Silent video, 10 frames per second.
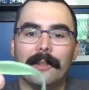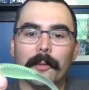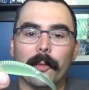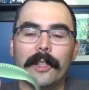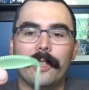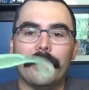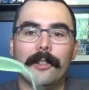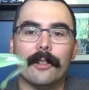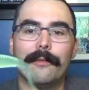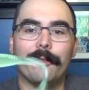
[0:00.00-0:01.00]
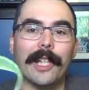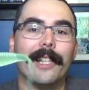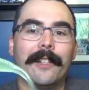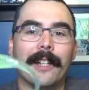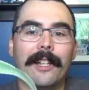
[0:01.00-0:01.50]
really good
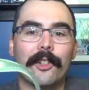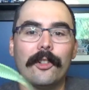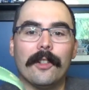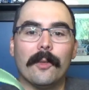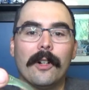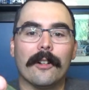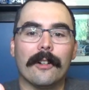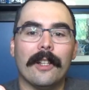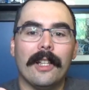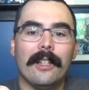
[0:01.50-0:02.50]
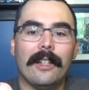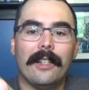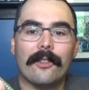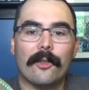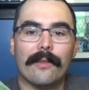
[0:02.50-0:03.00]
flailing action in the water.
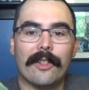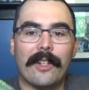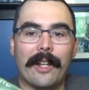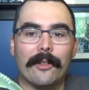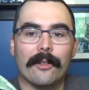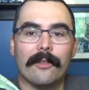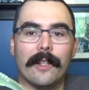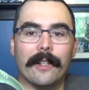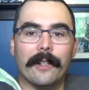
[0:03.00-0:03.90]
And they're sort of a standard,